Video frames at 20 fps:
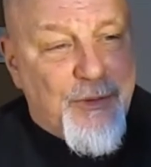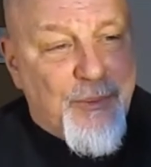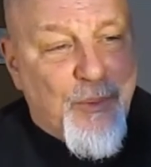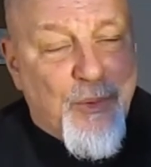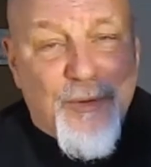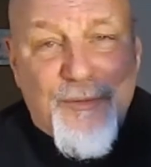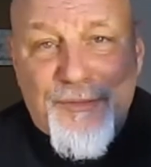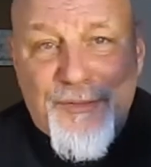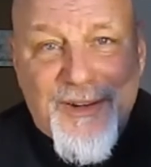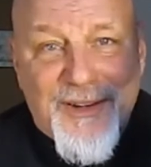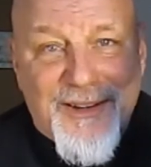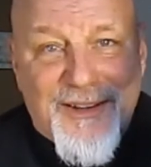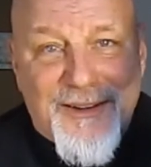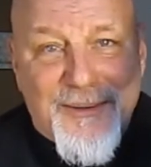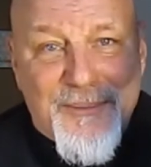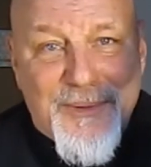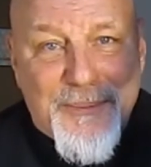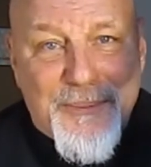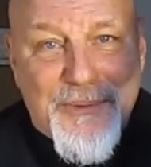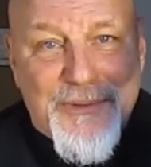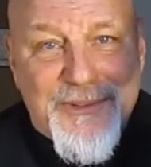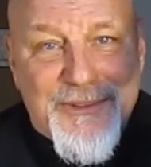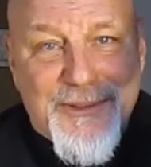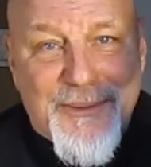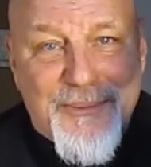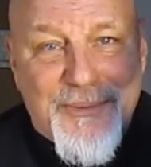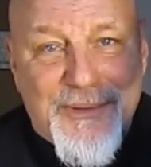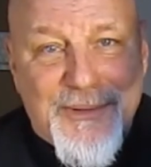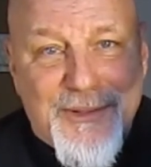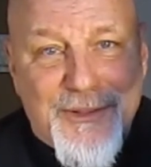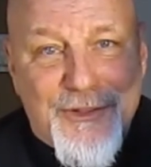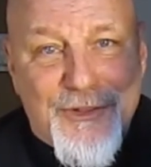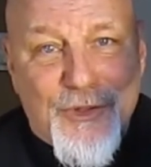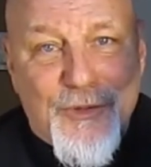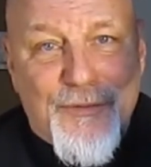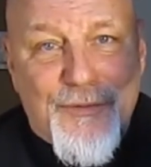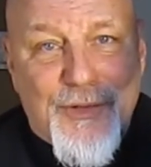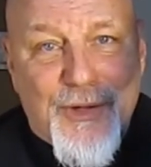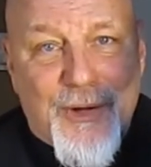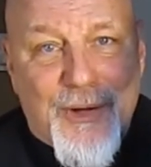more fun to come up with something that
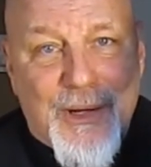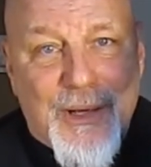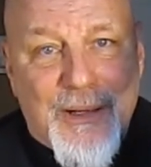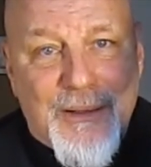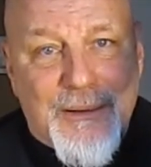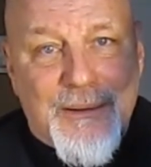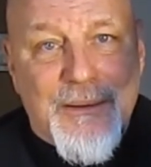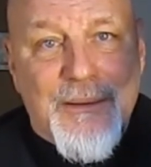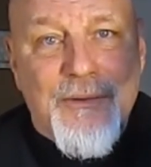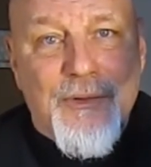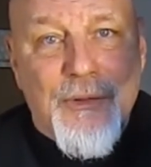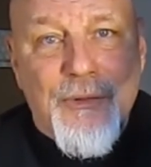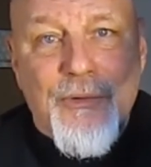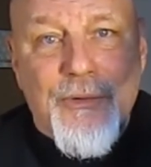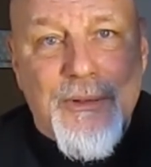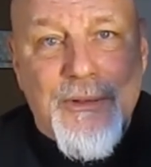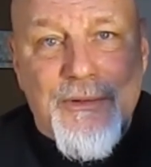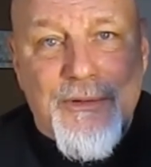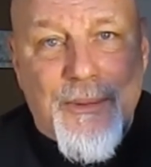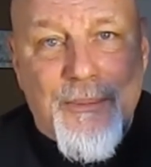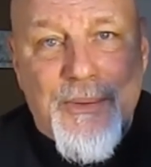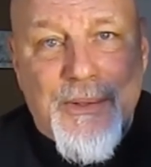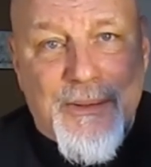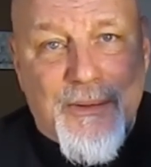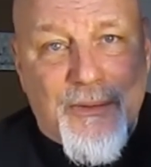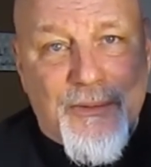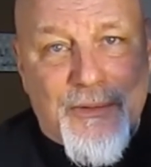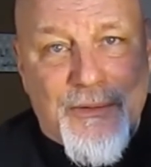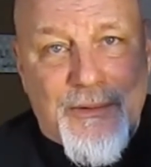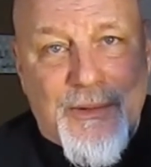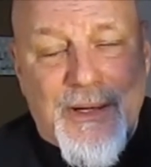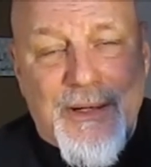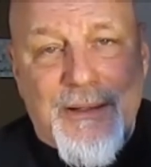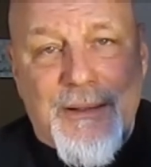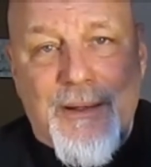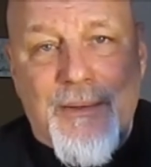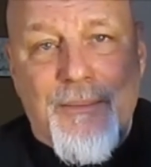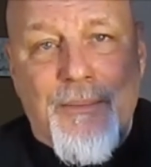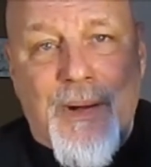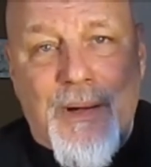you've thought out than using somebody else's idea
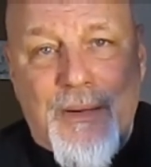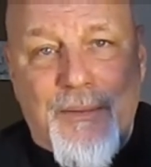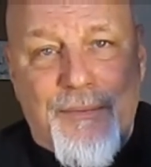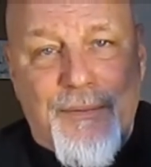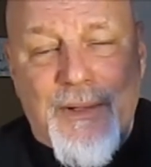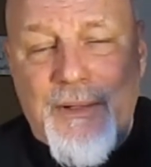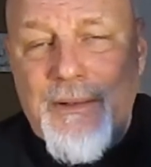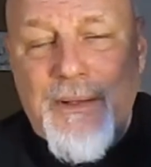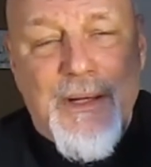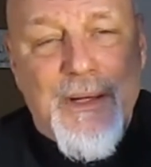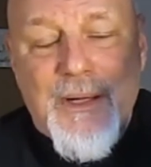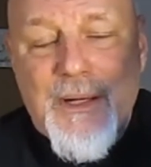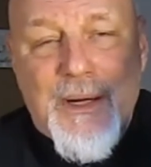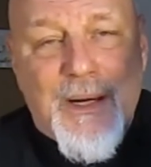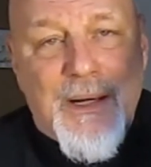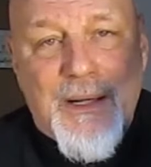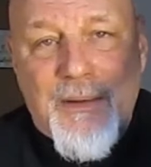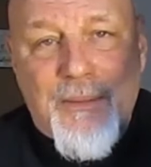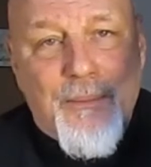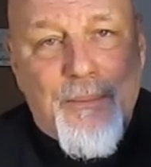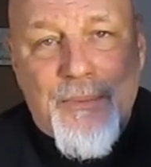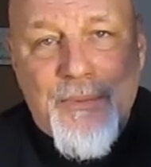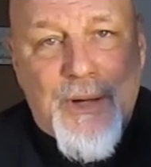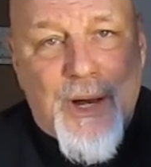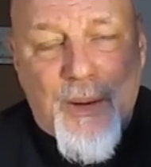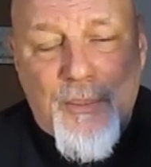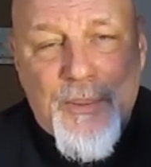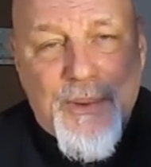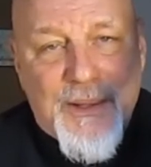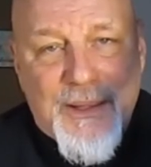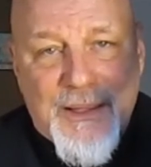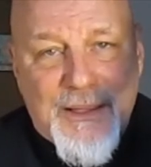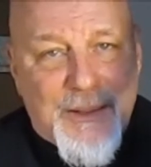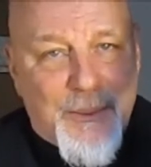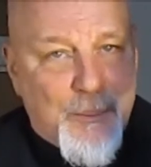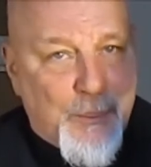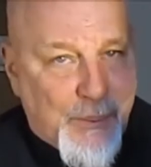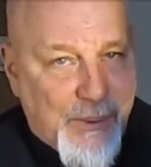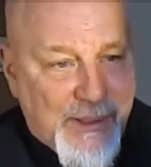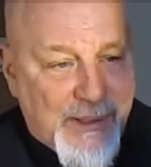and copying it
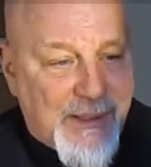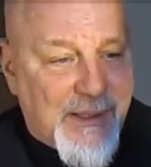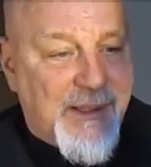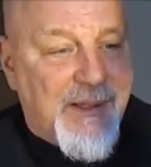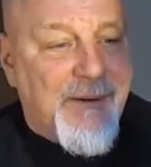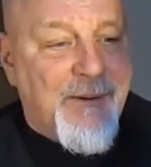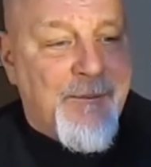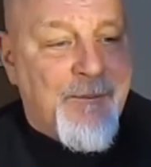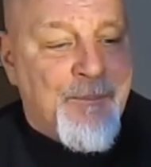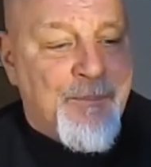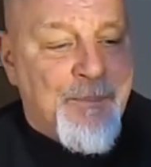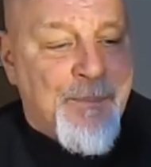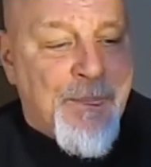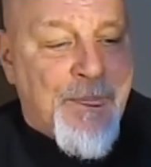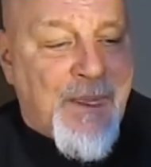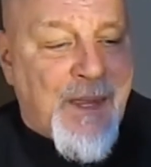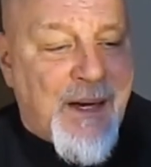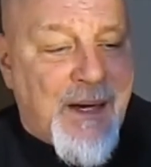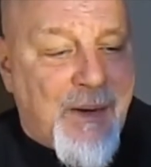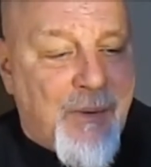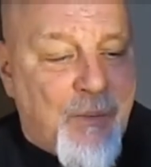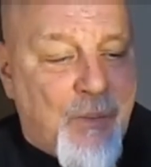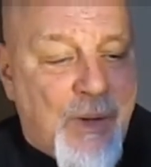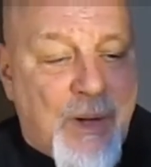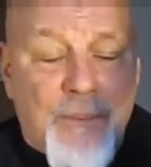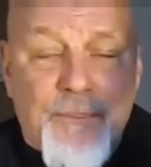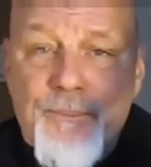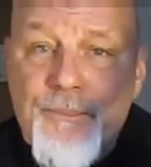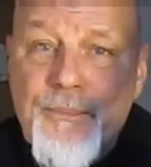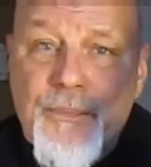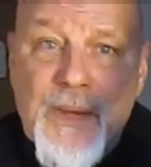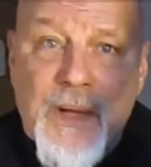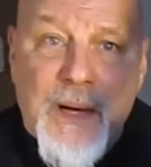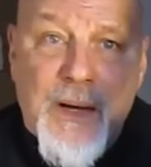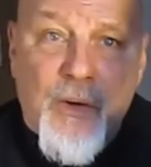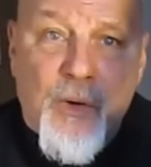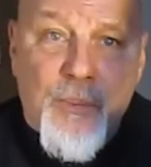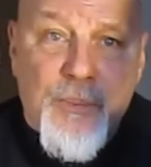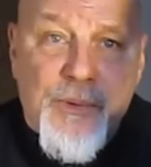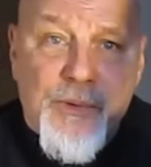completely. Well, I
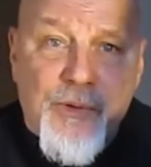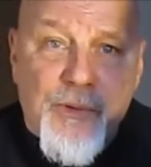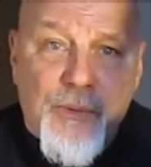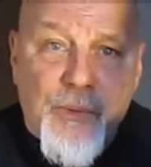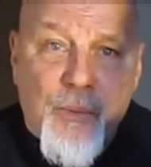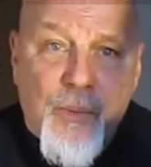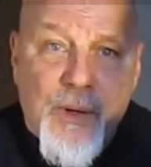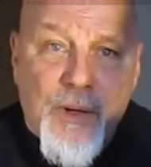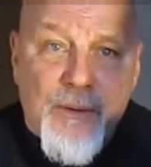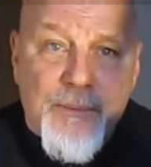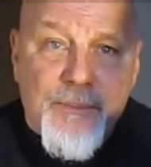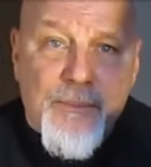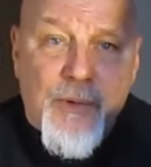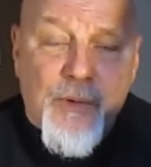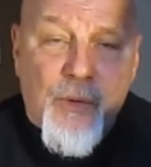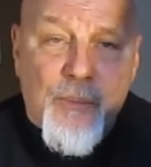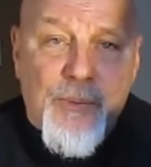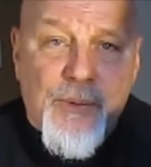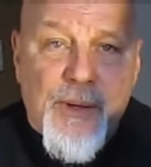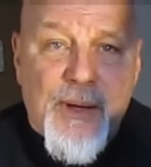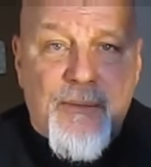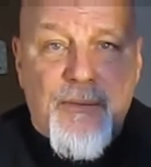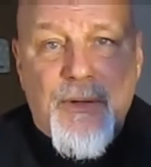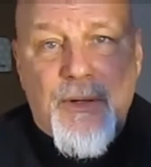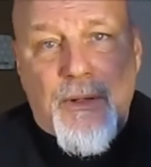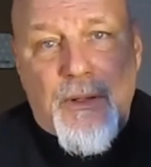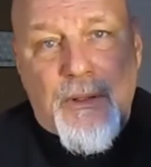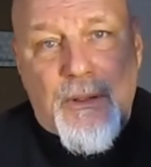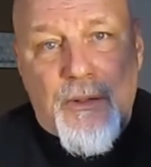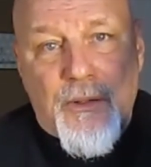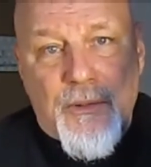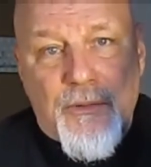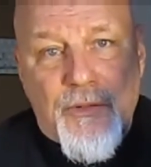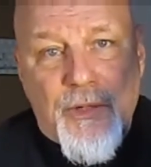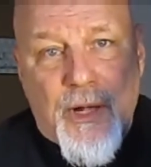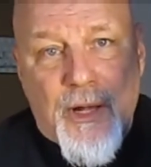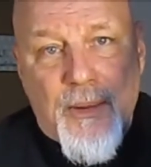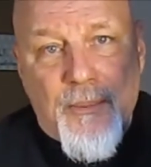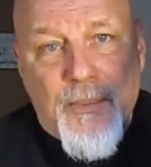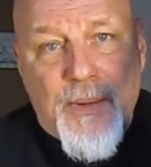hope you're doing well. Hope you're having a good
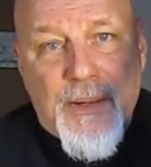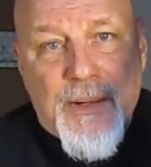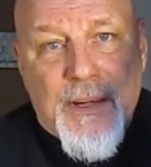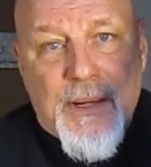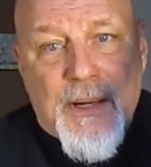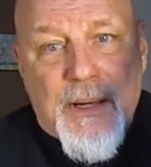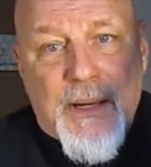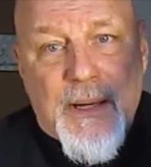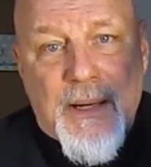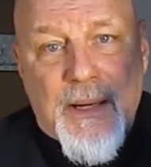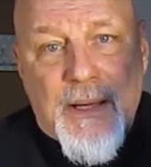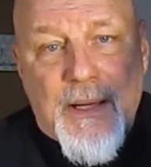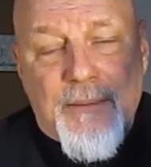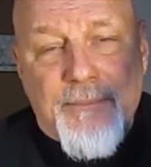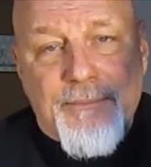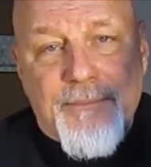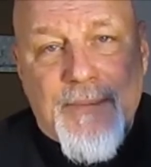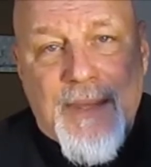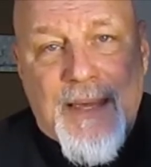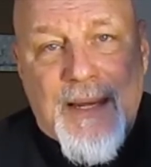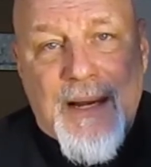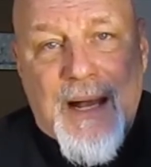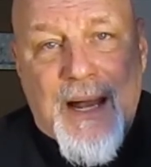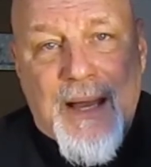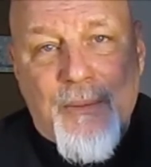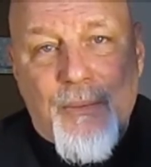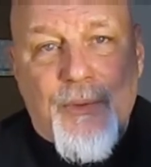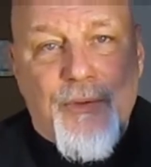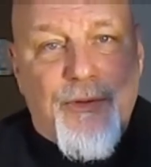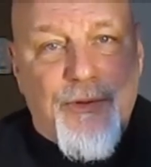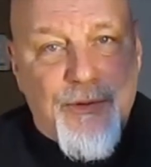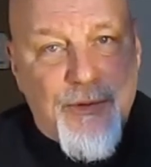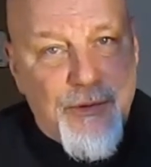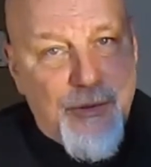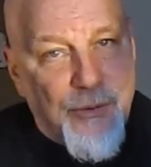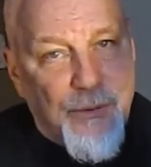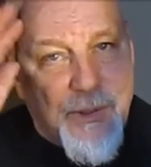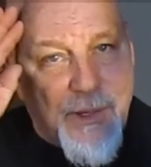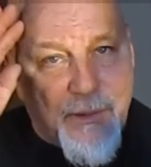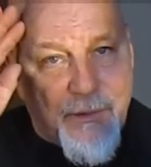time, and I will see
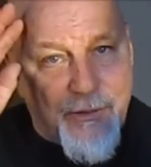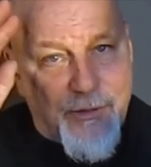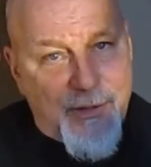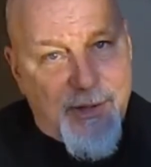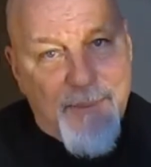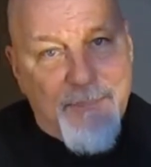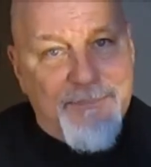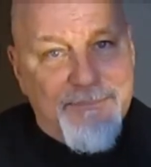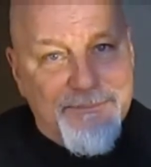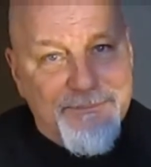you next time.